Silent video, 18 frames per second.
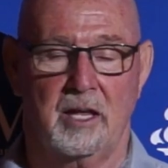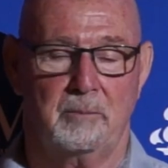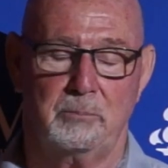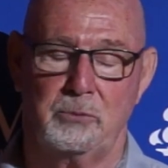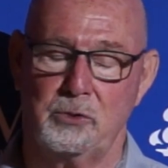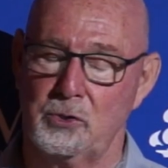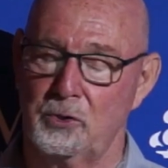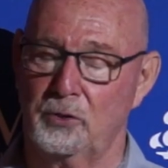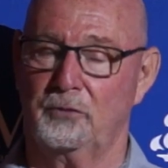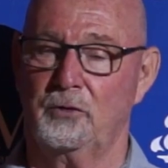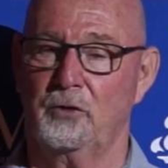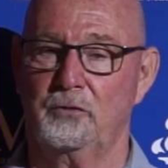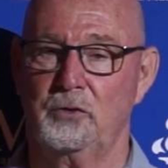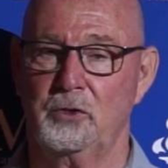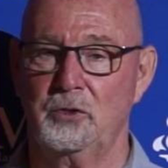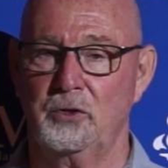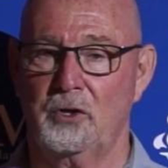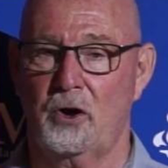beautiful
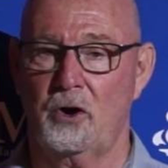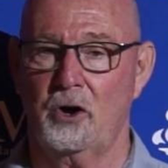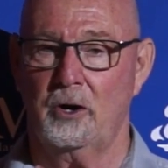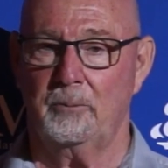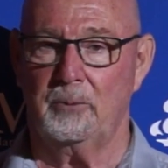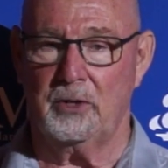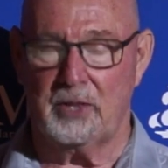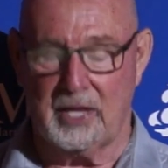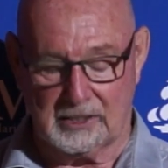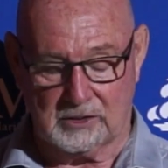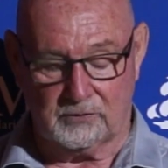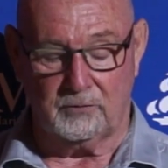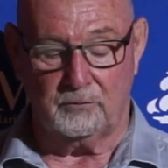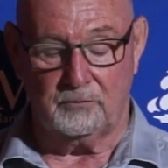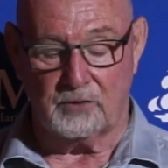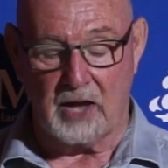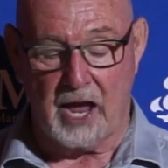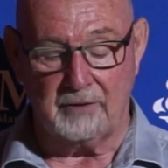view of the harbor. That's
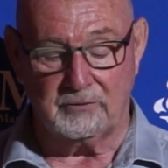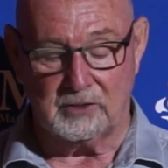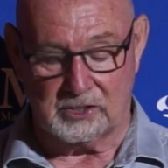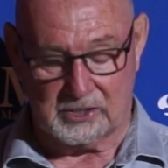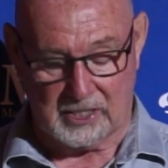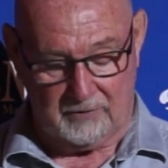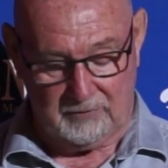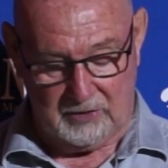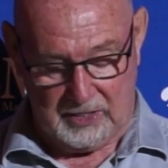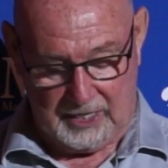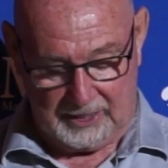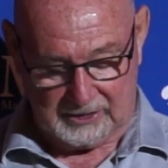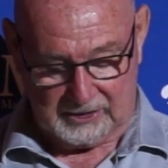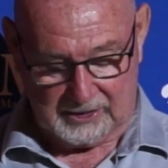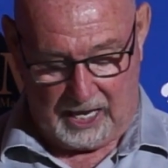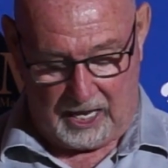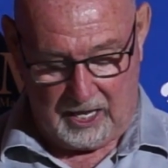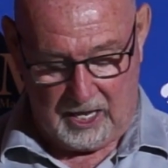from 5 to 7
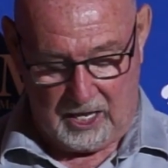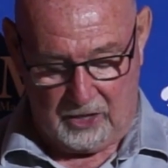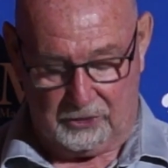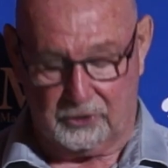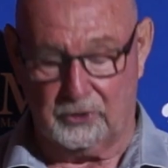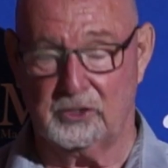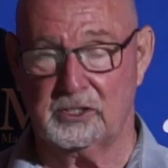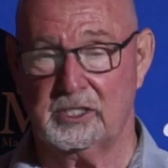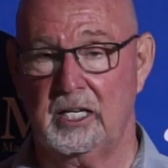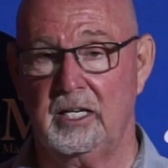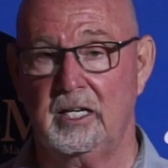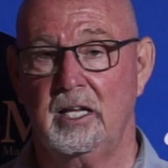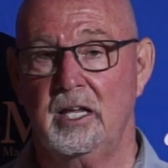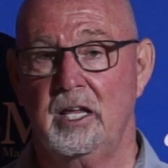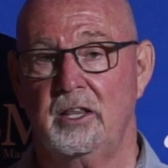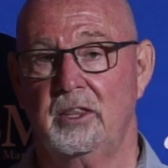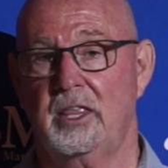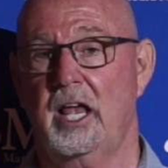next Thursday.
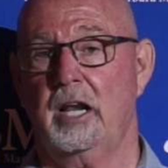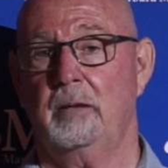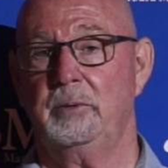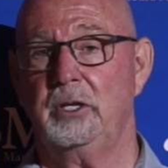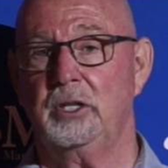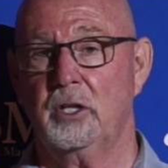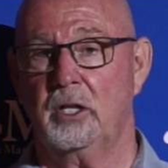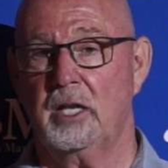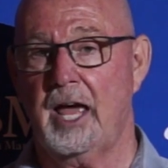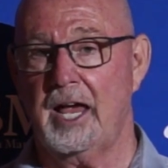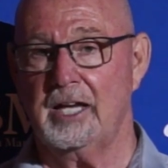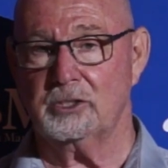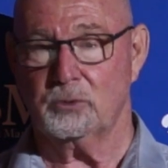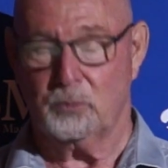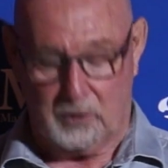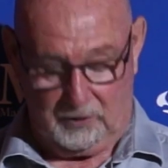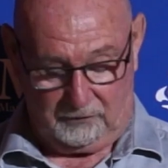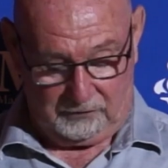That'll be the
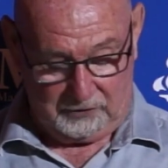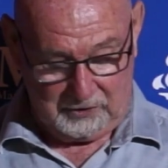last one for